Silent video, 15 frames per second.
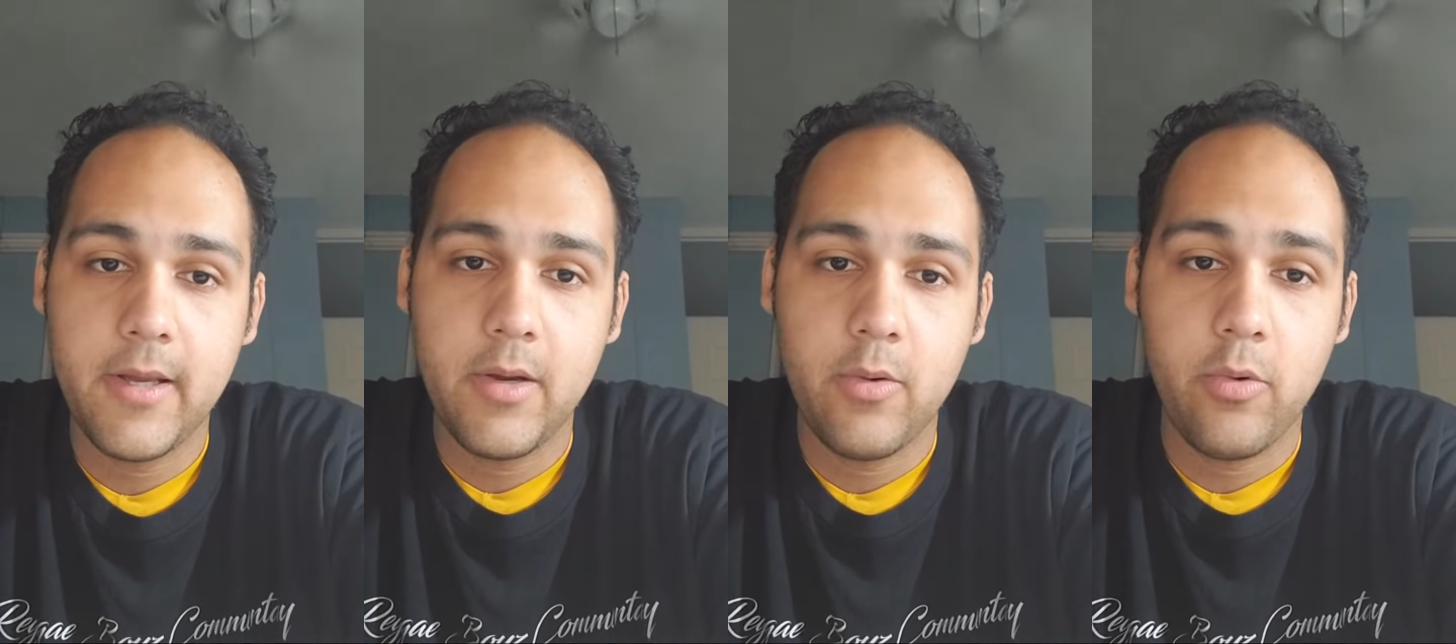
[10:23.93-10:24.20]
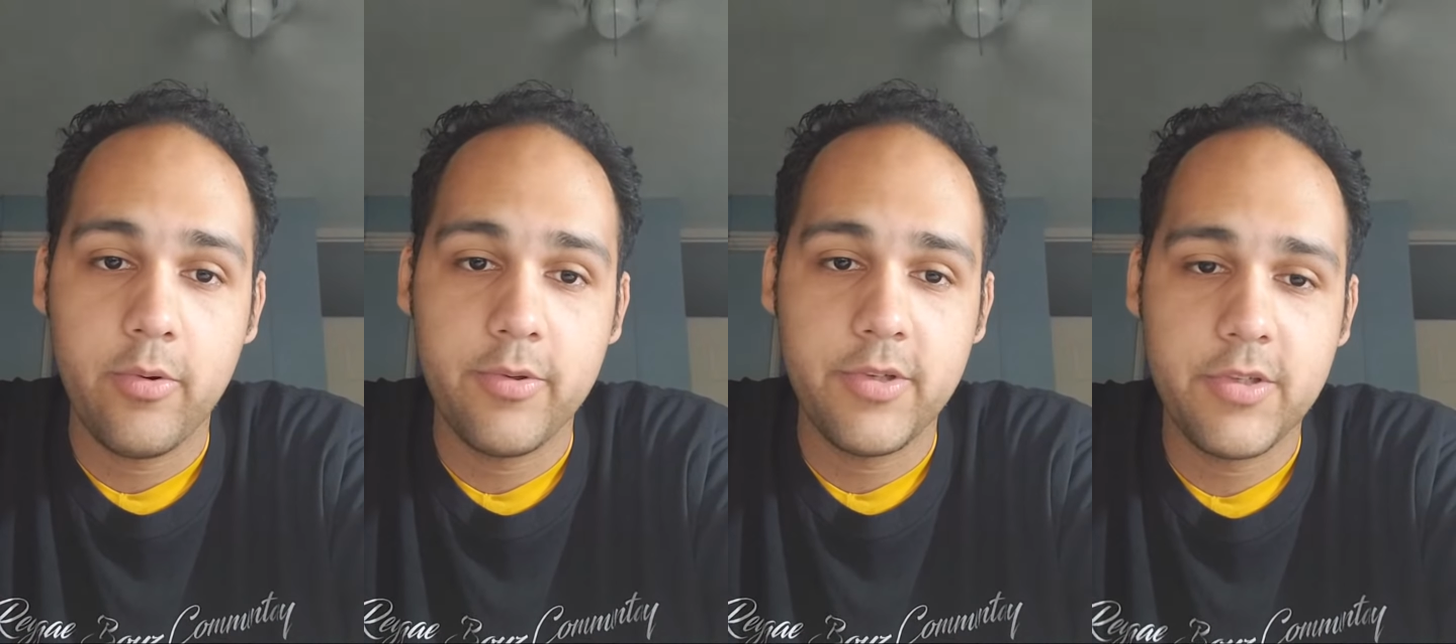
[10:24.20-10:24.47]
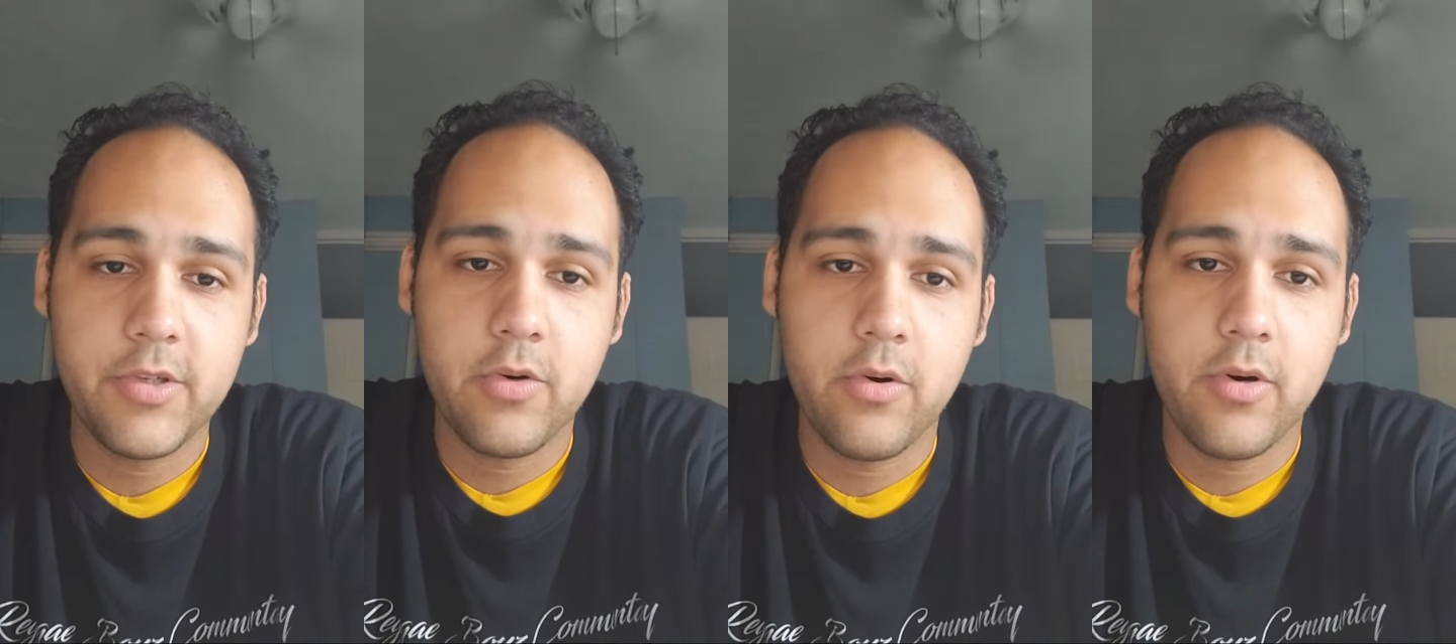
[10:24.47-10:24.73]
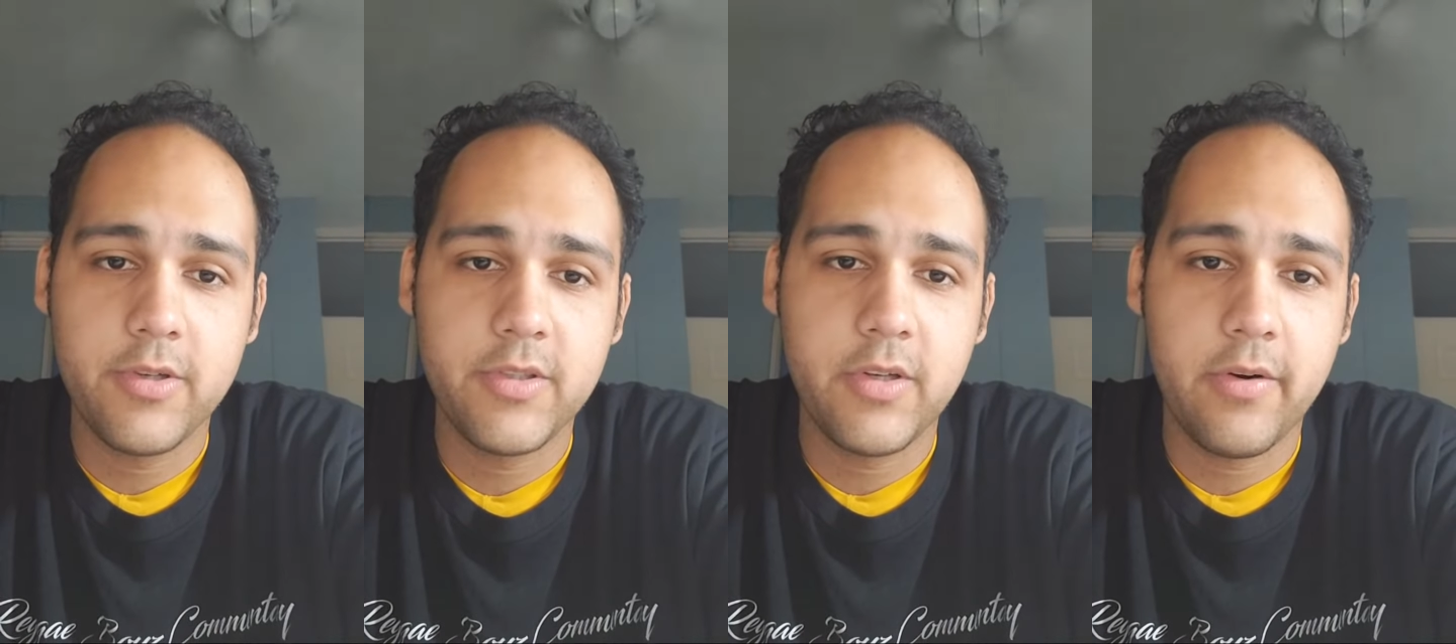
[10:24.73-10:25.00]
What was the
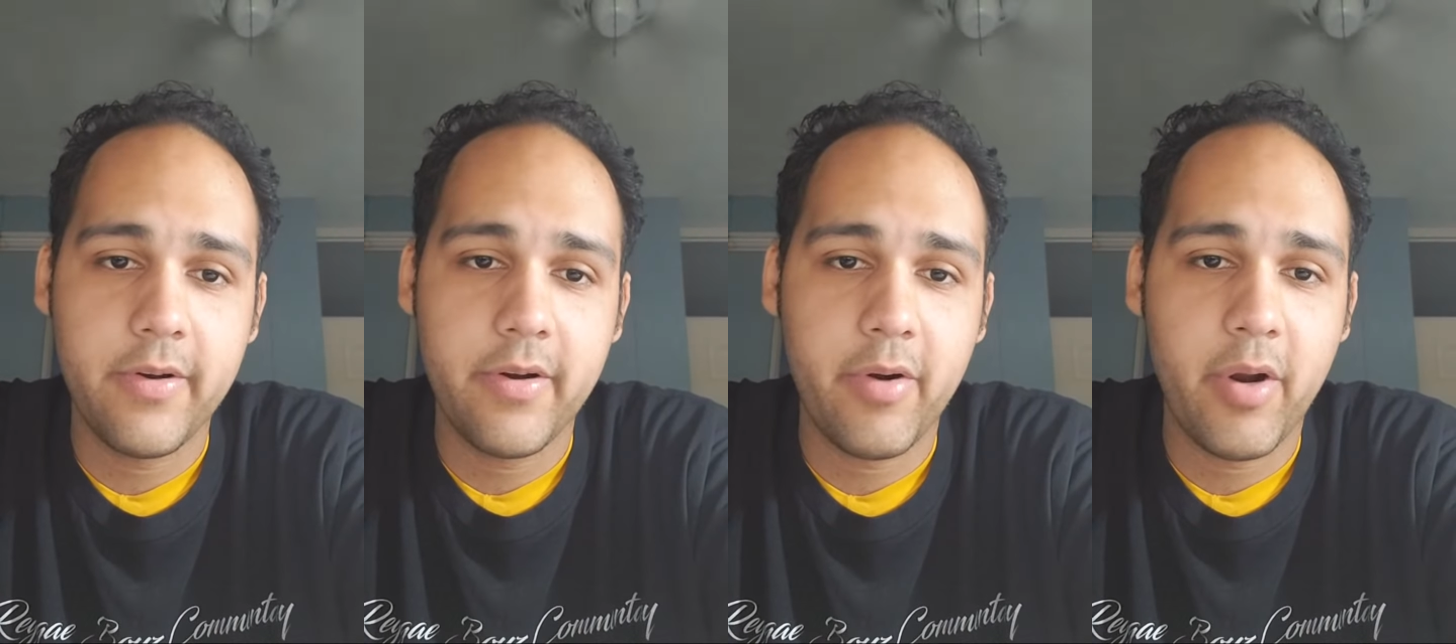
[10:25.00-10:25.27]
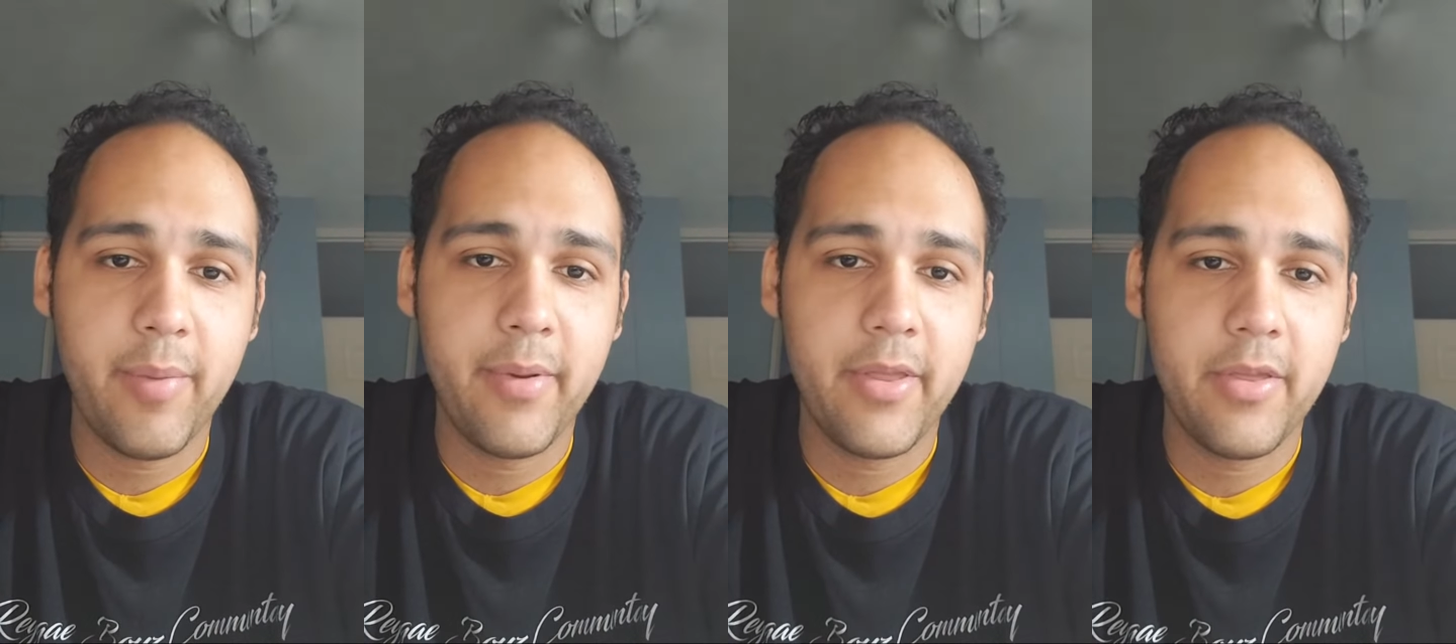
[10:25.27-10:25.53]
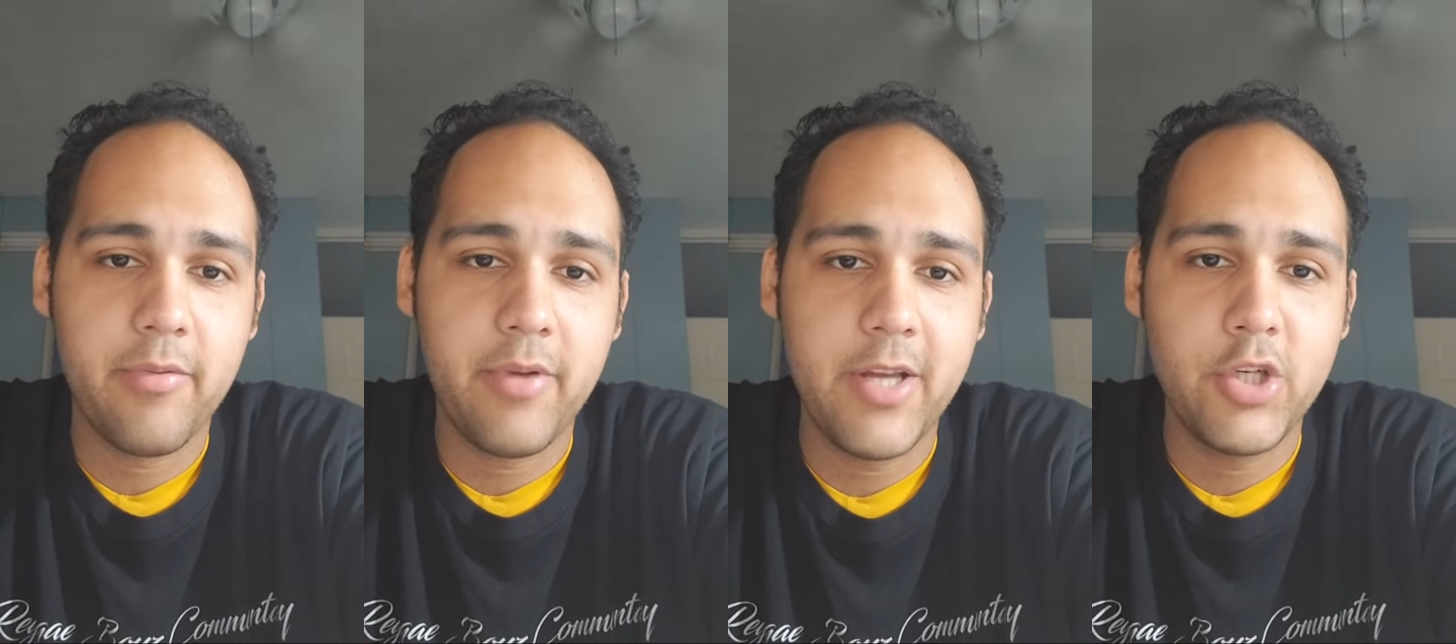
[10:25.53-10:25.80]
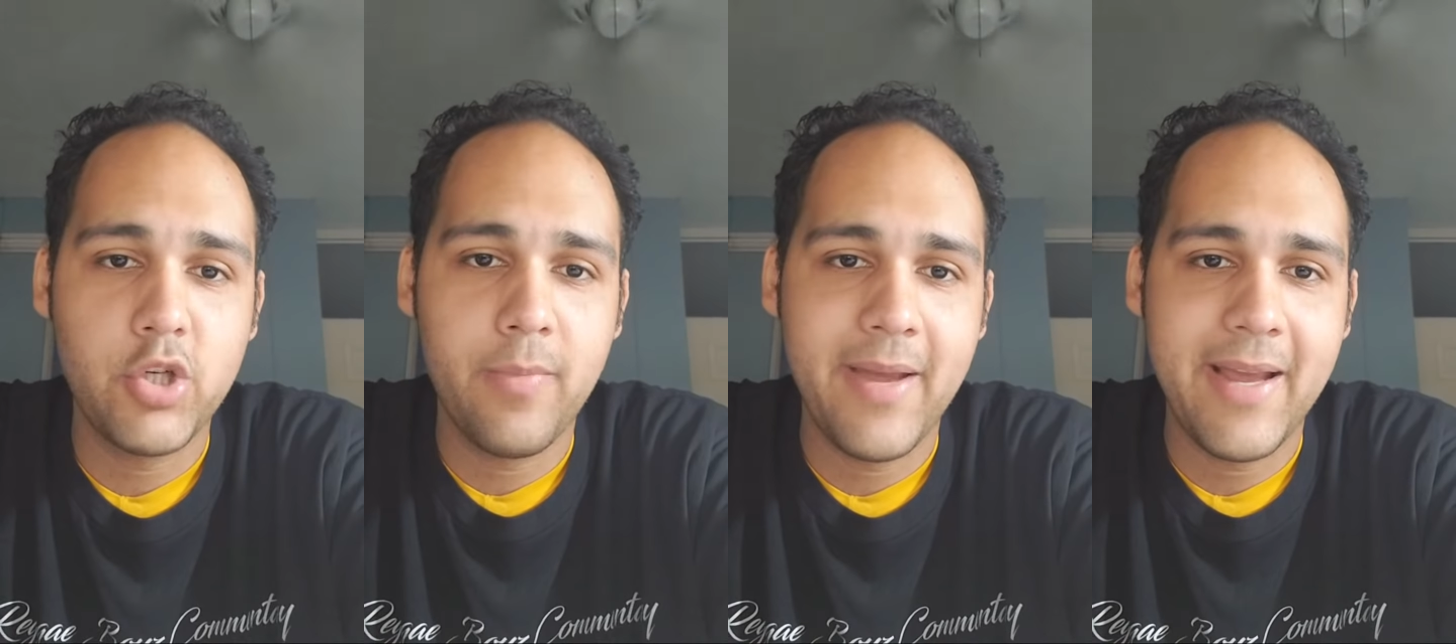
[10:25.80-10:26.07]
score? Saudi Arabia 3,
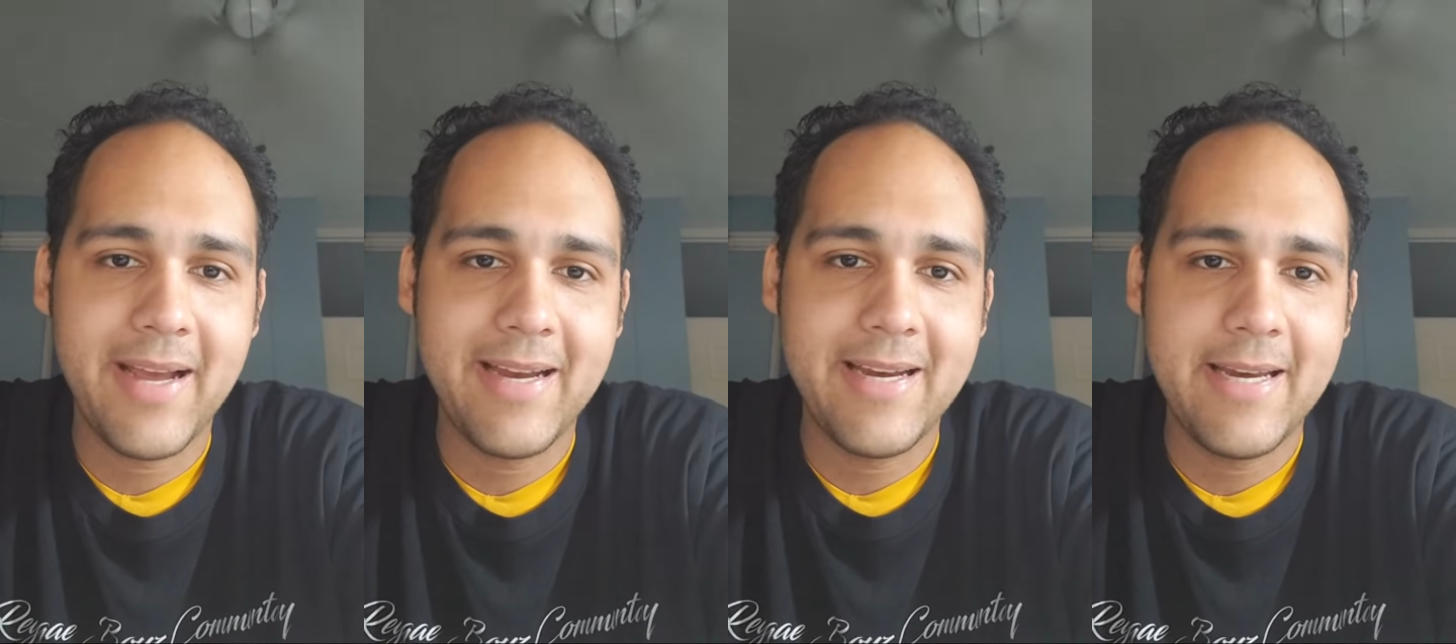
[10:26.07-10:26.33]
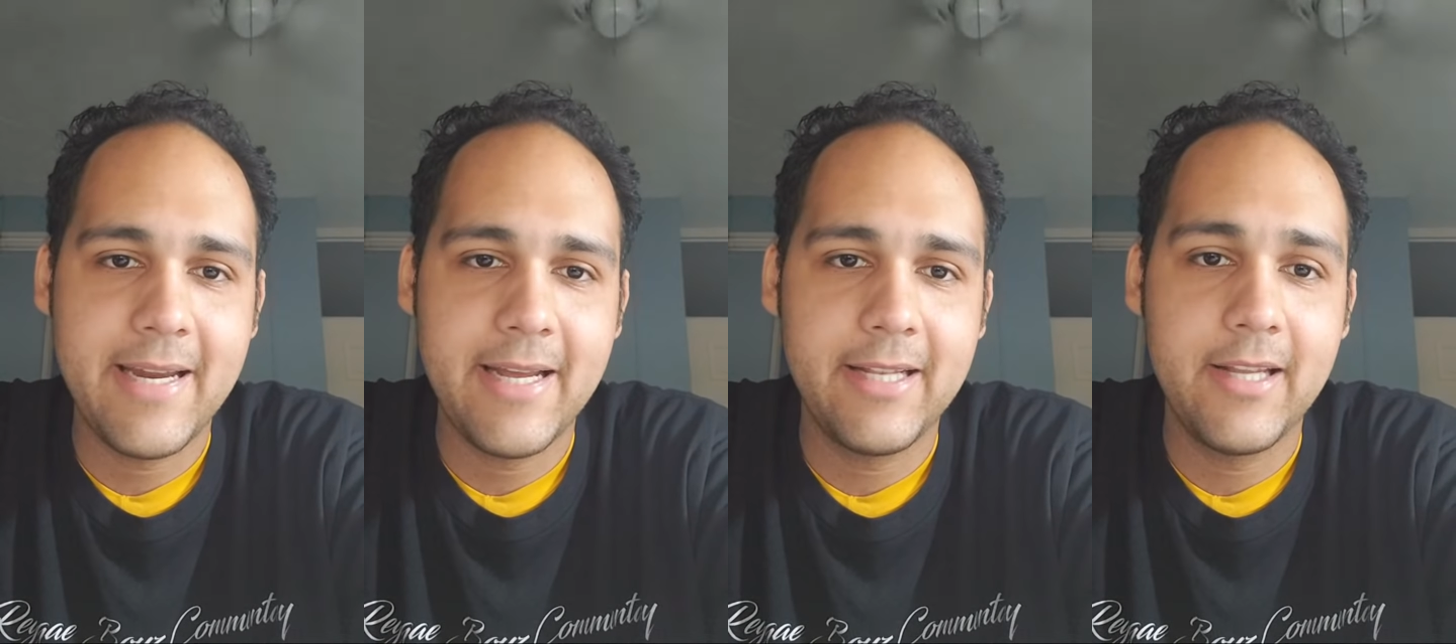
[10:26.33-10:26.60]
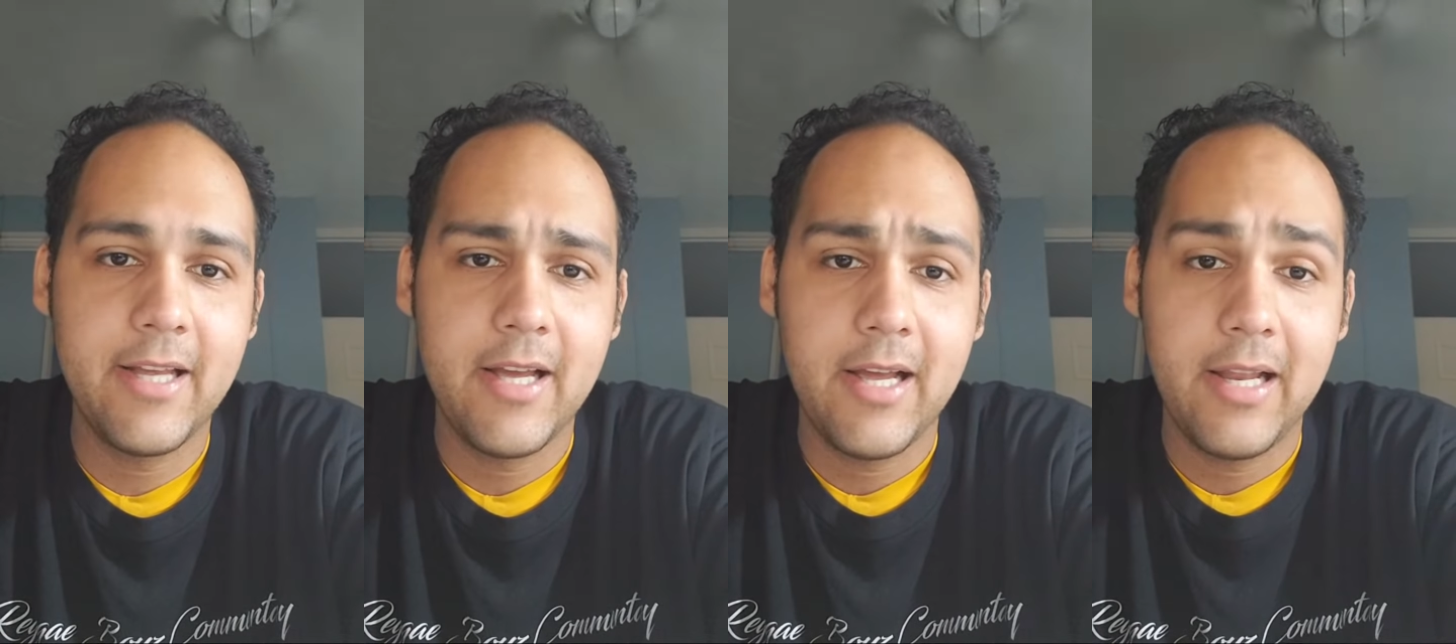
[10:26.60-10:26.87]
Jamaica 0.